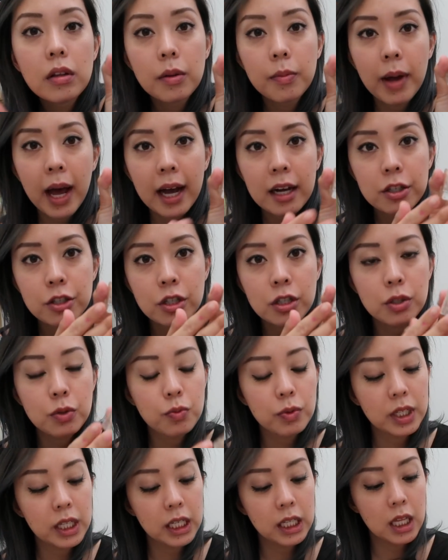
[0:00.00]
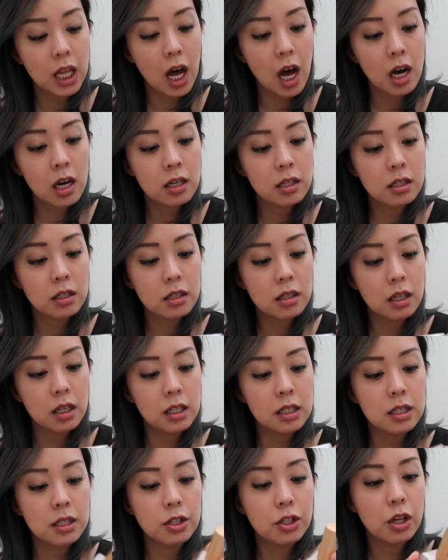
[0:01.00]
The packaging's really luxe.
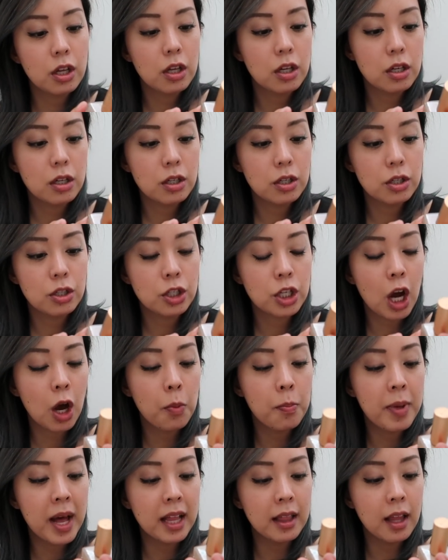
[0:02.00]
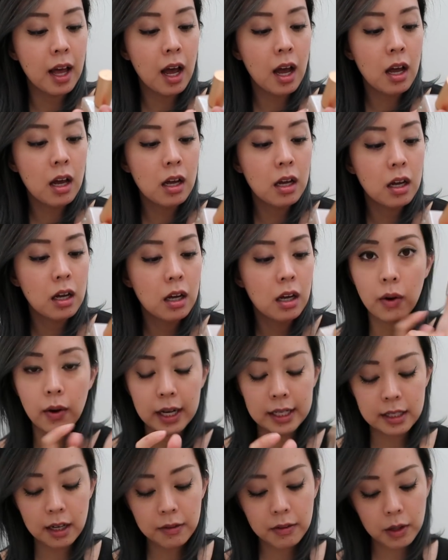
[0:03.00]
It's Chow Bella. So
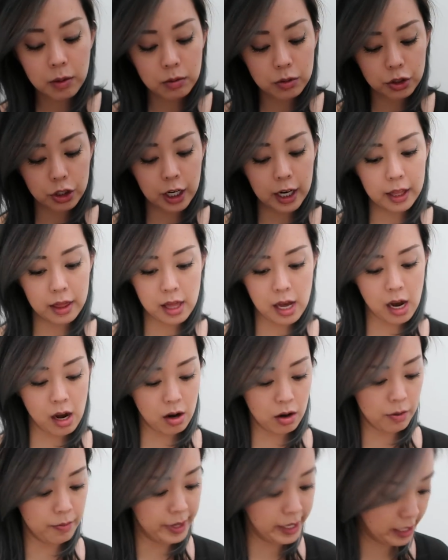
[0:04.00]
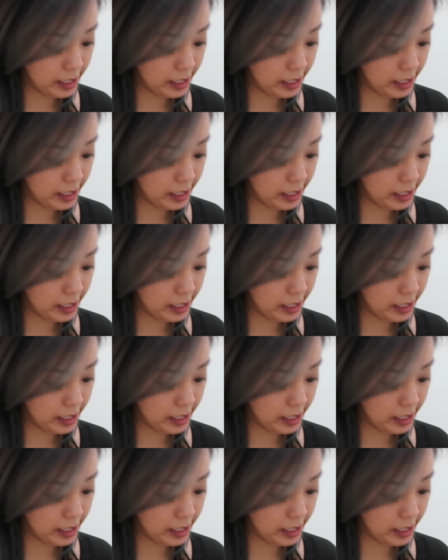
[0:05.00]
I definitely will try that on